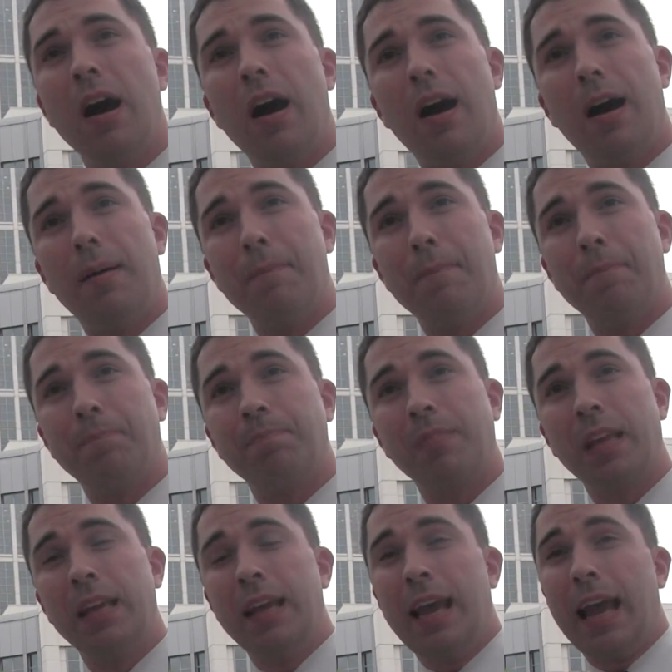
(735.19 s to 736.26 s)

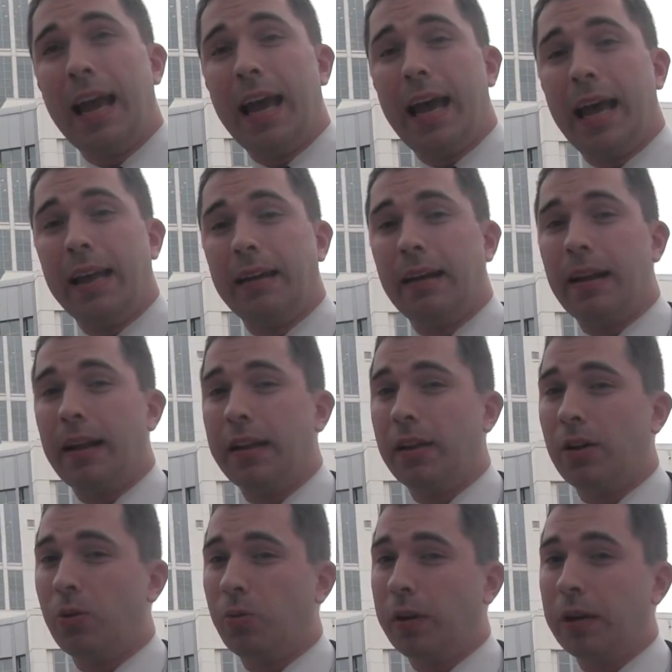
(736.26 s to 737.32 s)
And
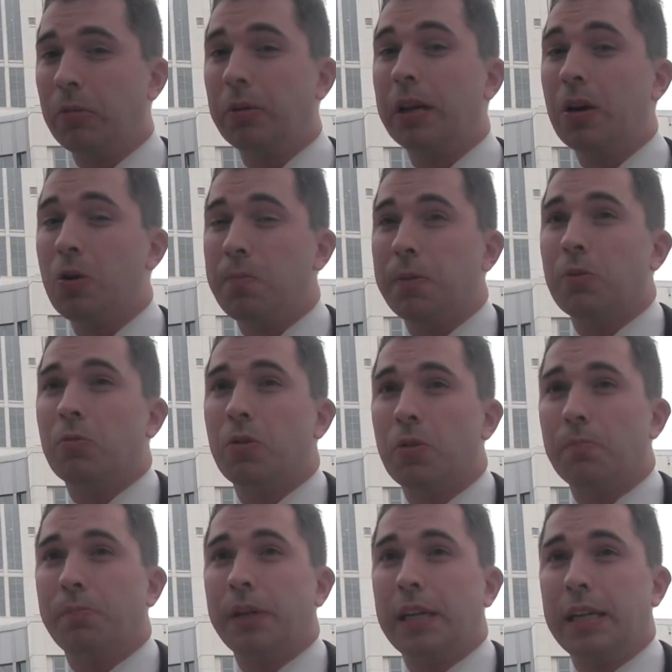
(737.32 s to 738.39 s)
we hope it
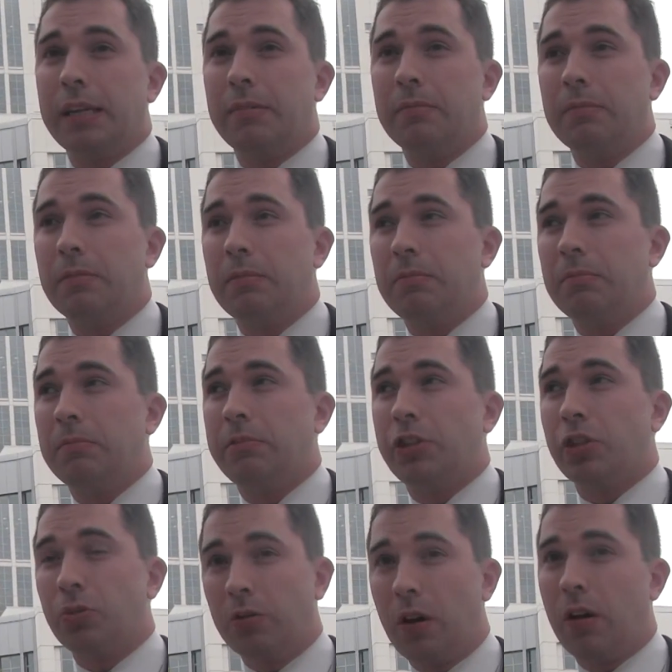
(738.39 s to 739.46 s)
won't be
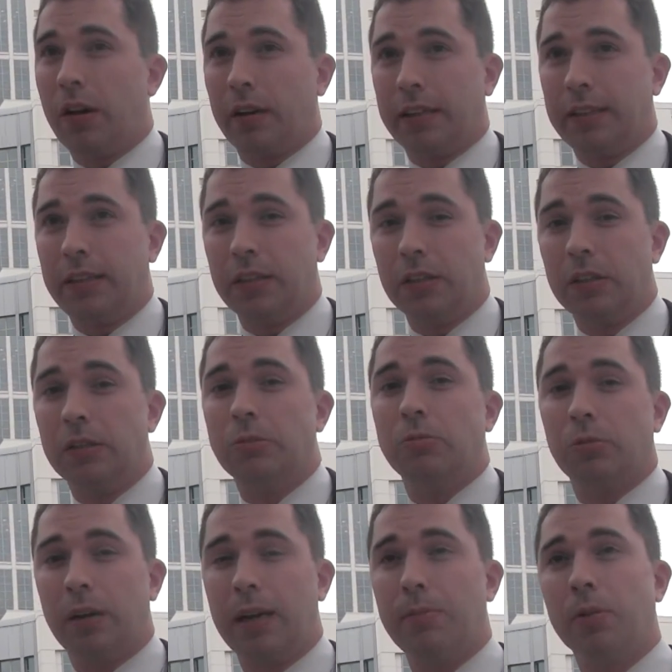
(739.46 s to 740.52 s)
too long until
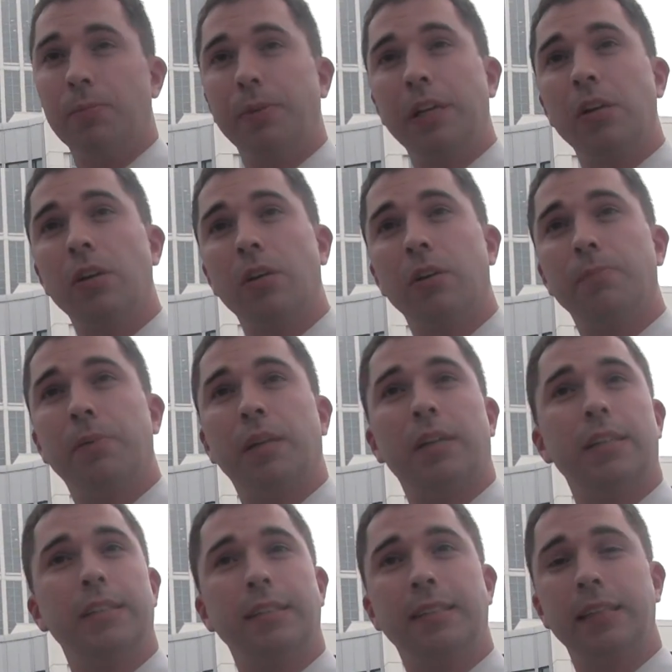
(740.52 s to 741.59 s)
we're able to be heard,
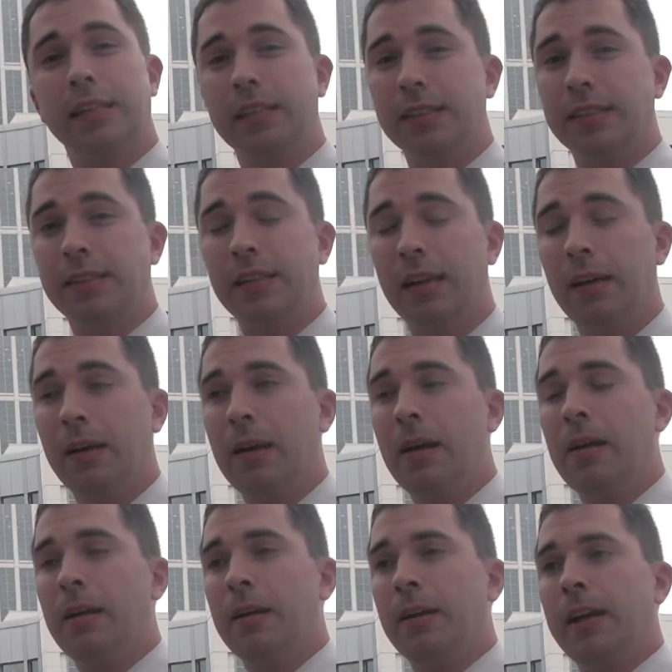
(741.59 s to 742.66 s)
because it is,
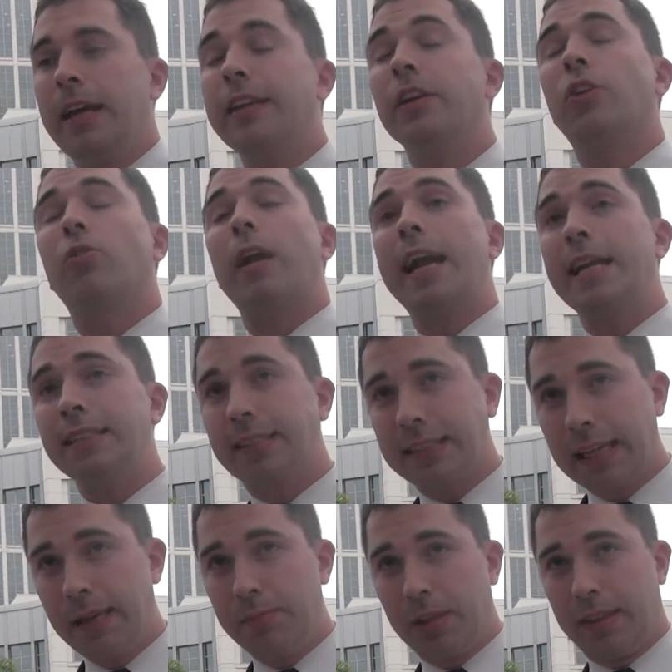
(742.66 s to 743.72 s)
in the grand
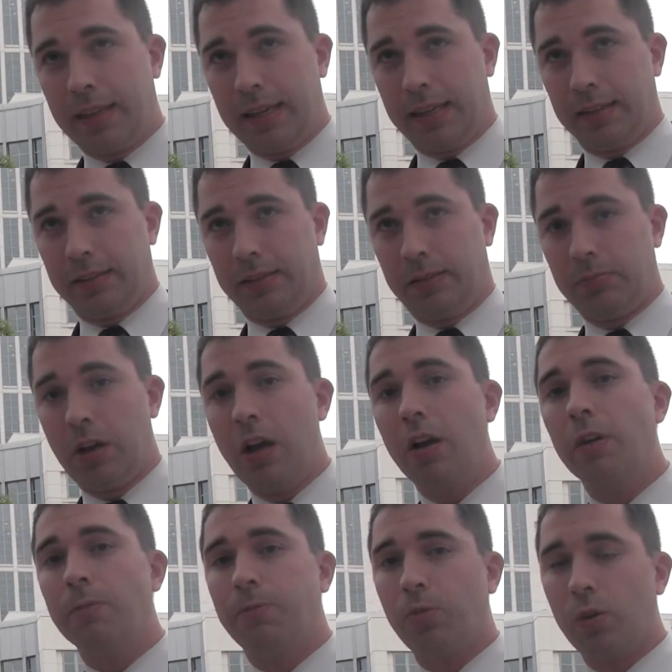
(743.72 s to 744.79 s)
scheme of things,
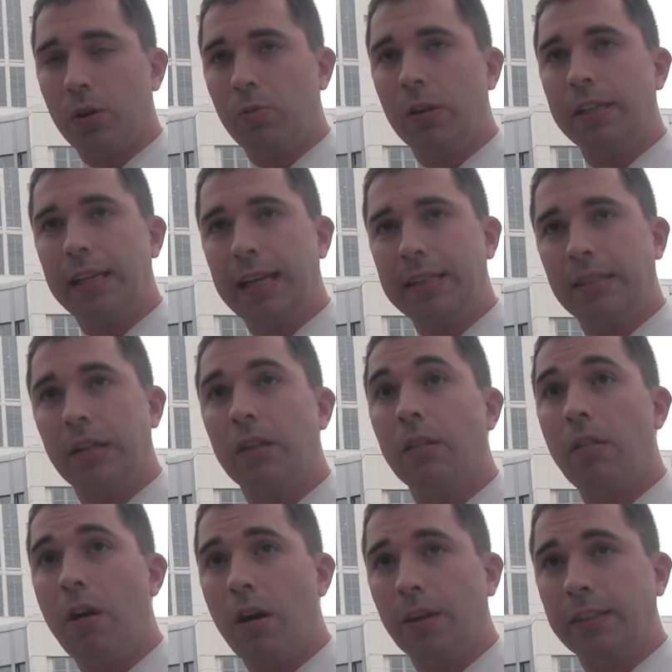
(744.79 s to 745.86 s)
141 days is a
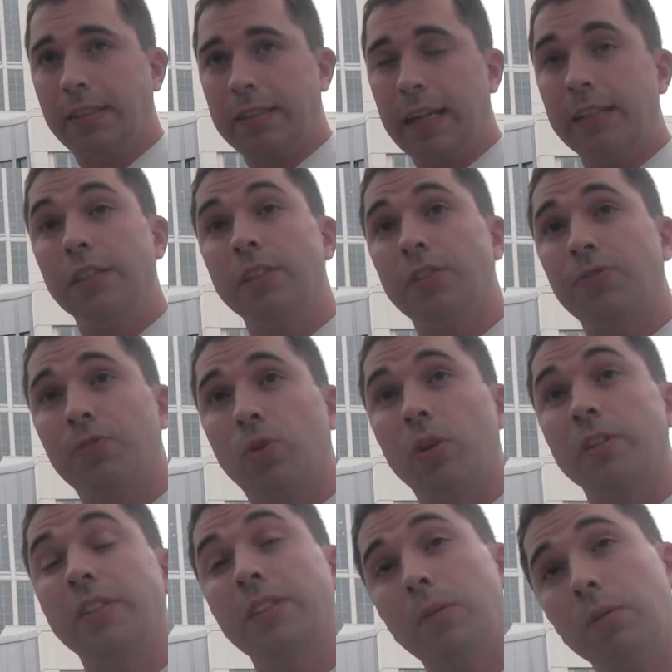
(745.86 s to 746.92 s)
long sentence
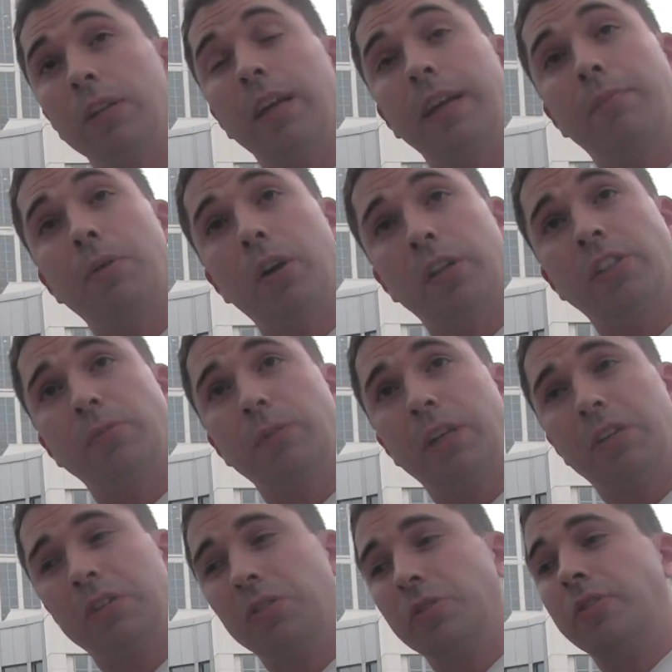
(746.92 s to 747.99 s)
for someone like Mark
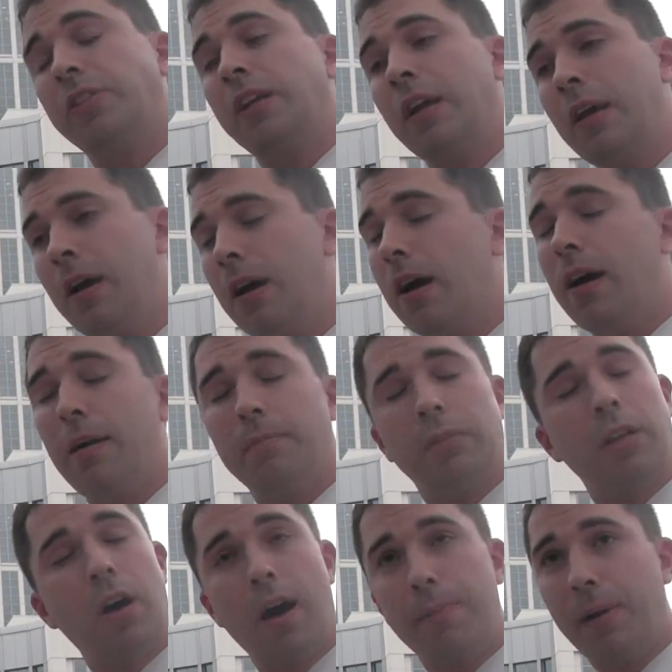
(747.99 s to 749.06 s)
Schmidter, who's
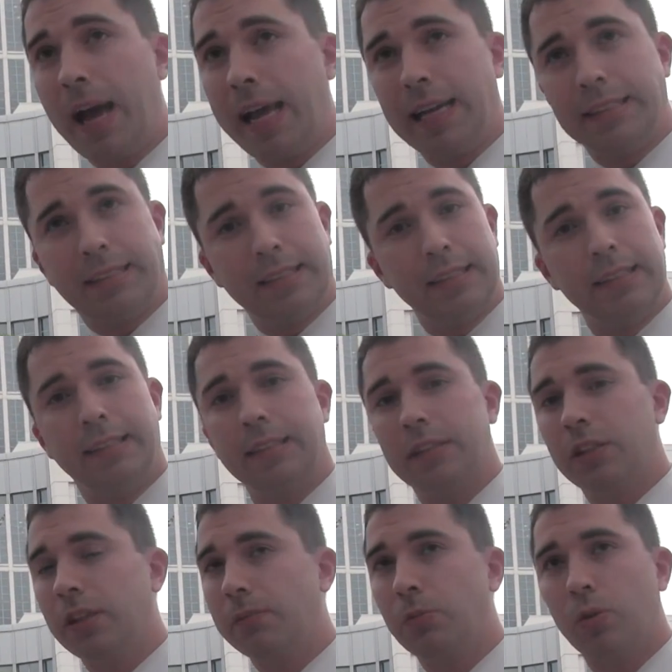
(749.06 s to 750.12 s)
law-abiding citizen,
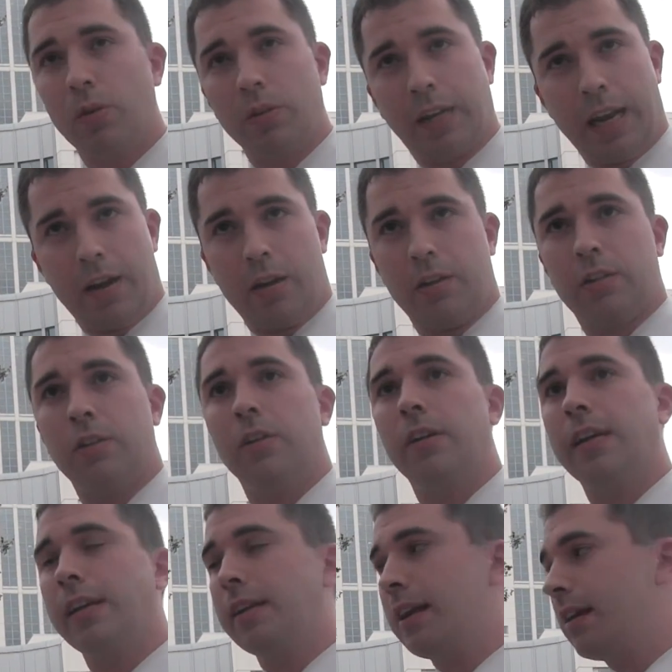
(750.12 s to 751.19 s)
good moral character,
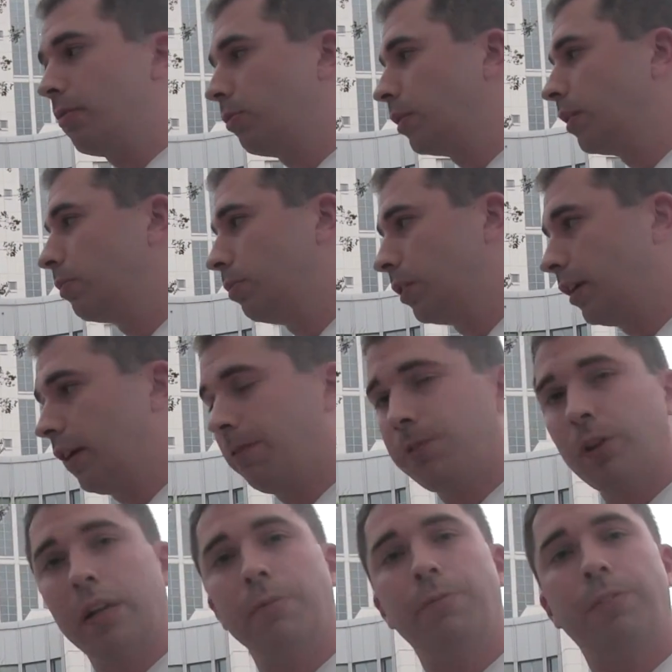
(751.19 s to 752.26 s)
and really a
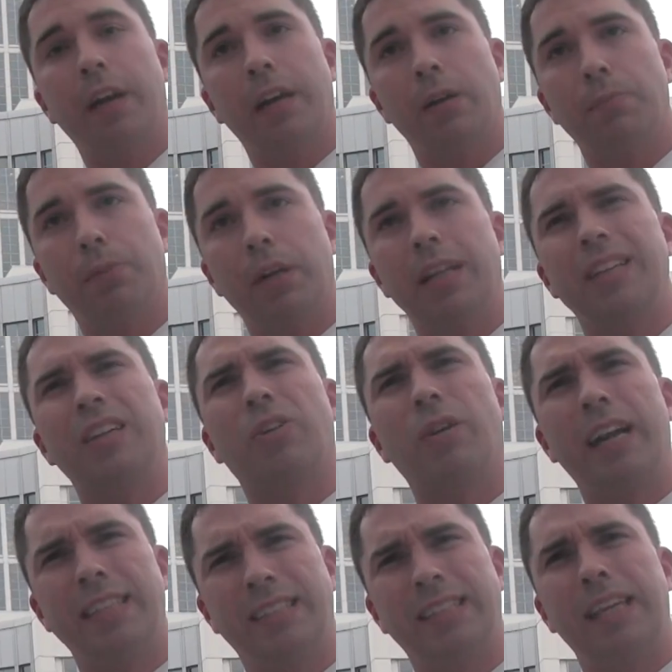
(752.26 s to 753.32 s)
freedom fighter. But in the
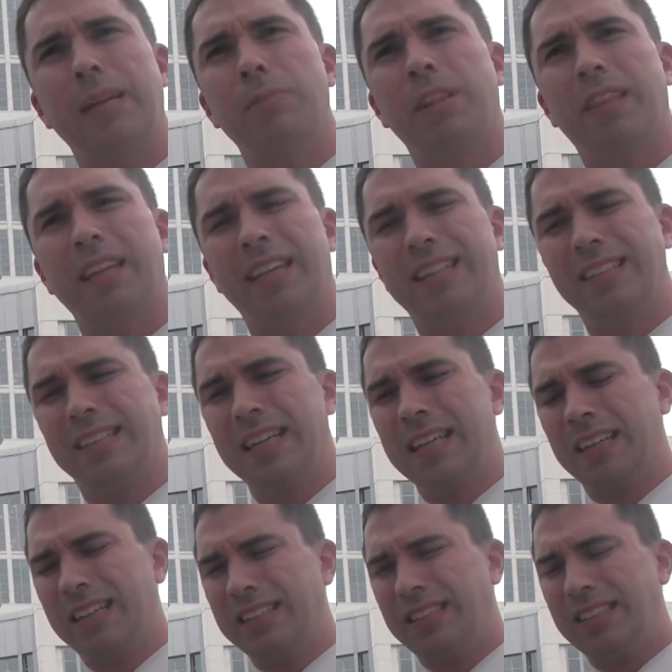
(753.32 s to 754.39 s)
grand scheme of things,
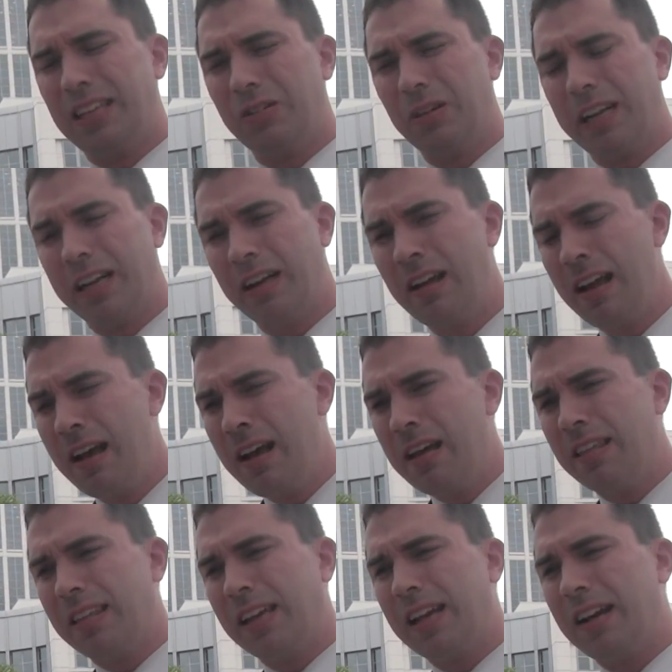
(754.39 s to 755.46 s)
and considering
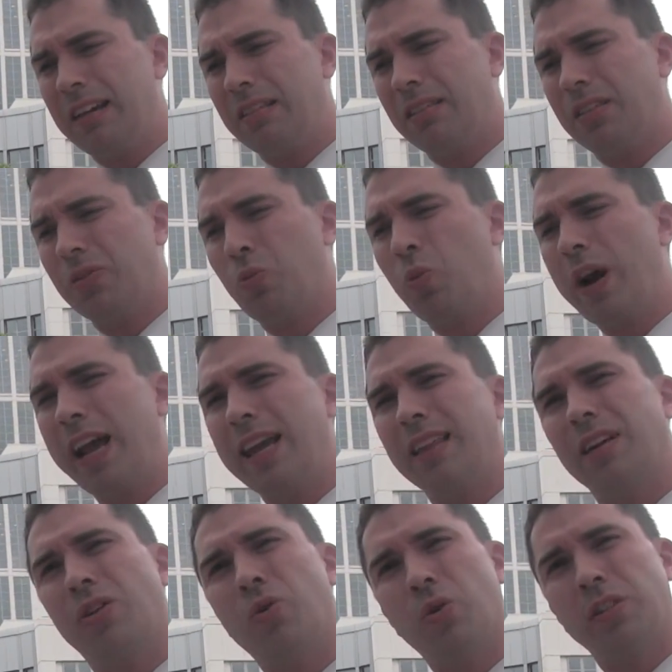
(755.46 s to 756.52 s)
the way
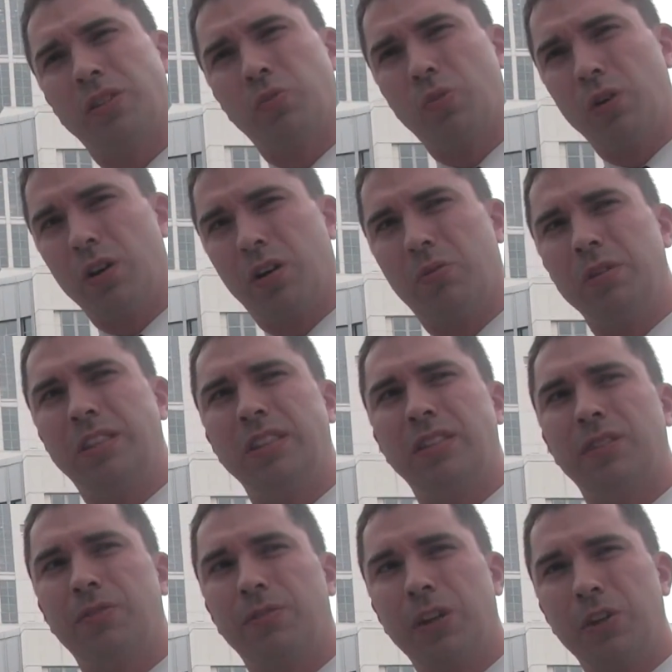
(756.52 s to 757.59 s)
that courts work, which
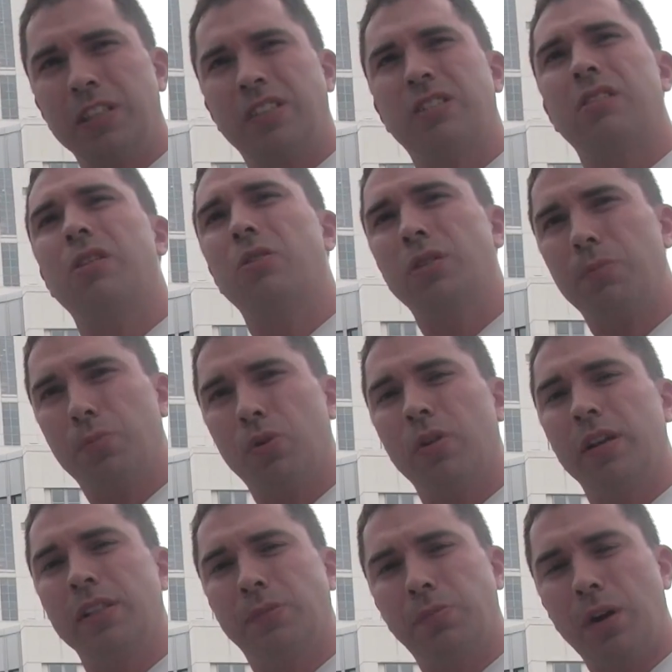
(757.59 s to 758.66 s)
is a very slow,
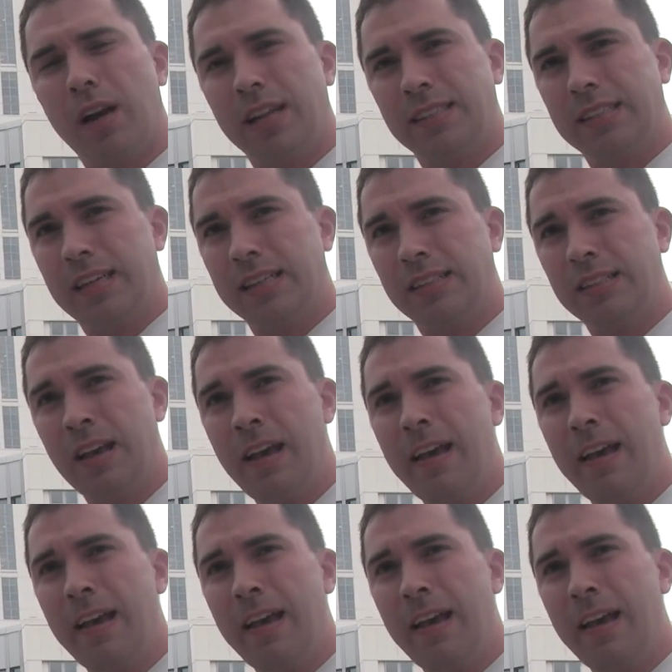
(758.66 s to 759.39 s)
laborious process,